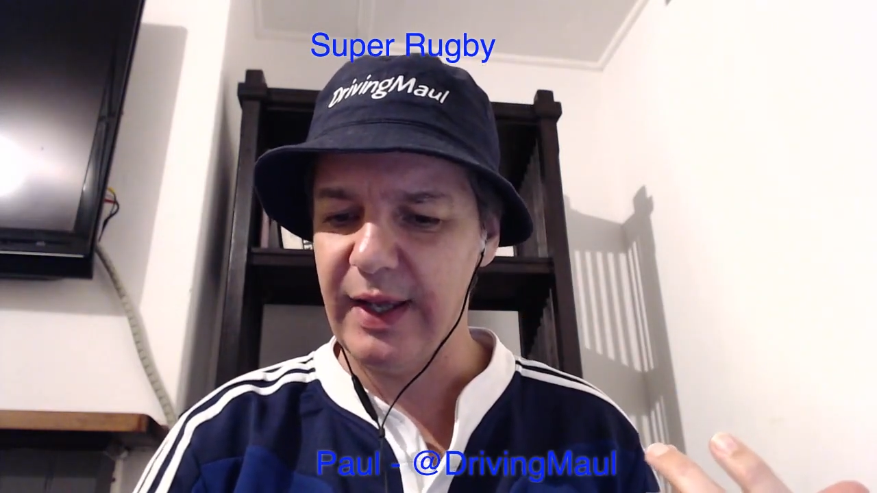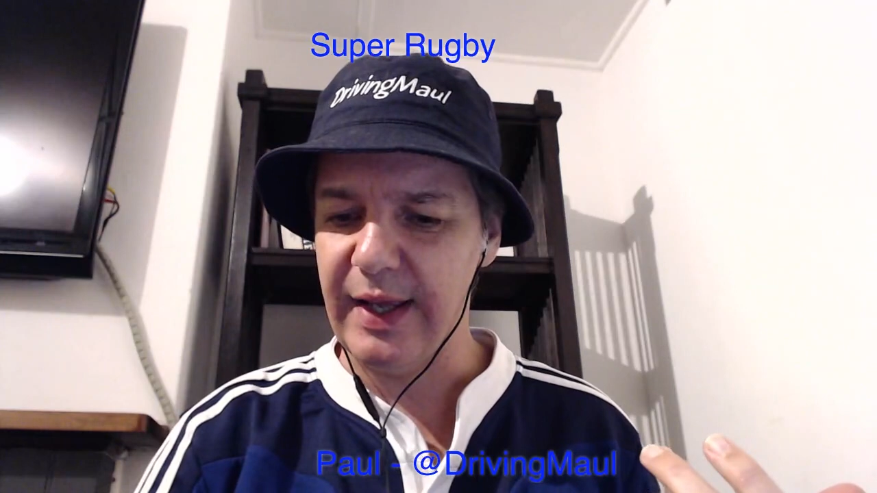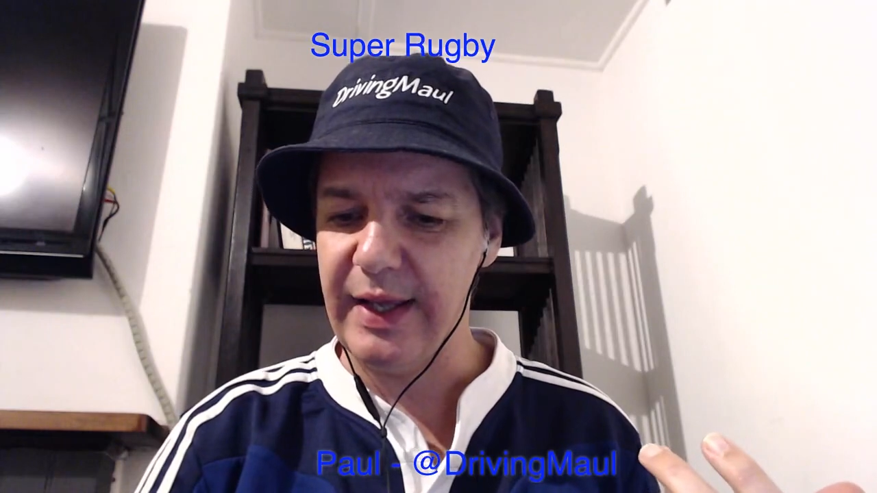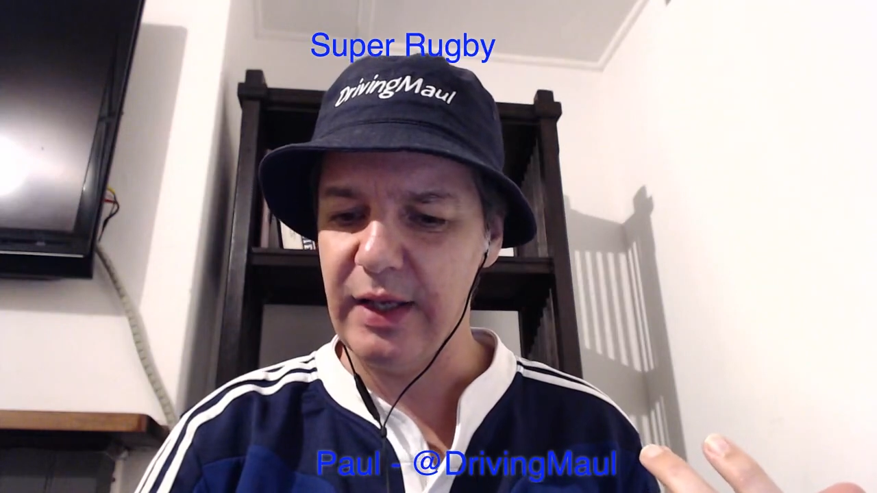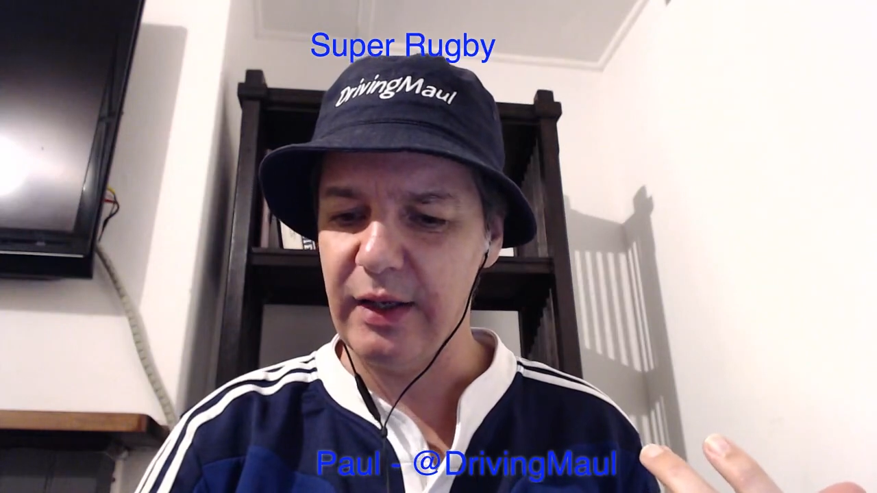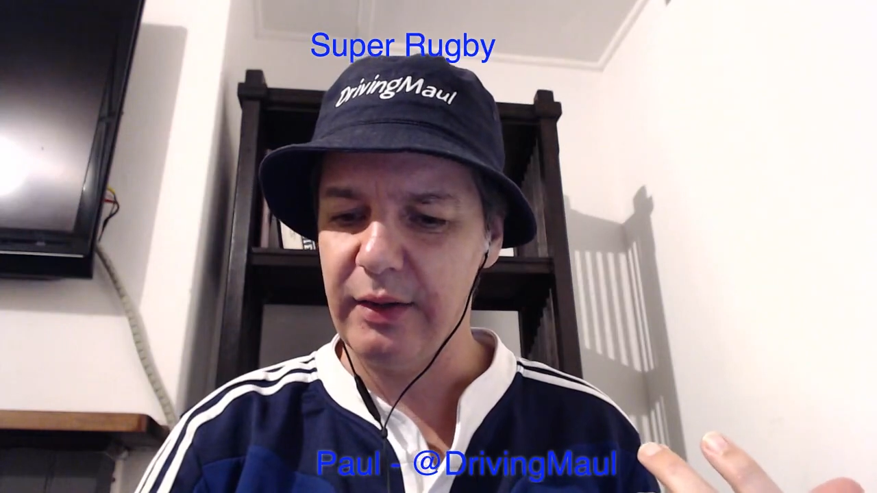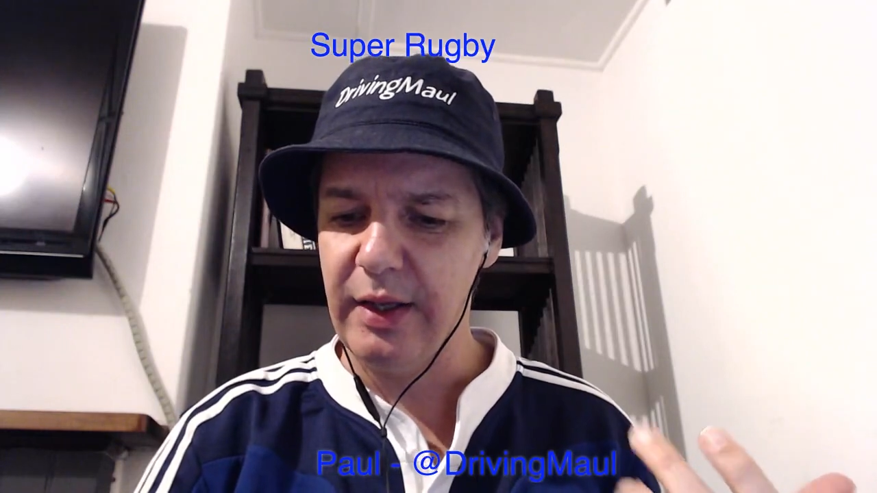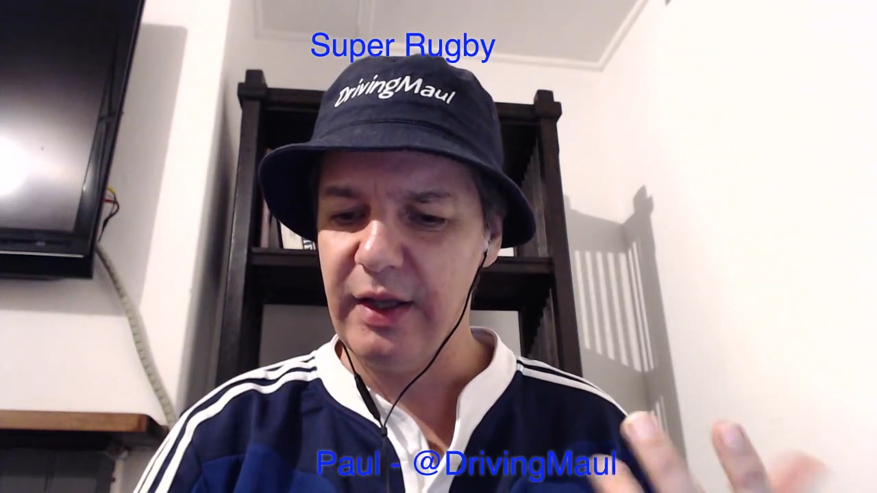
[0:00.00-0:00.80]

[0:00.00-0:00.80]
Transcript: a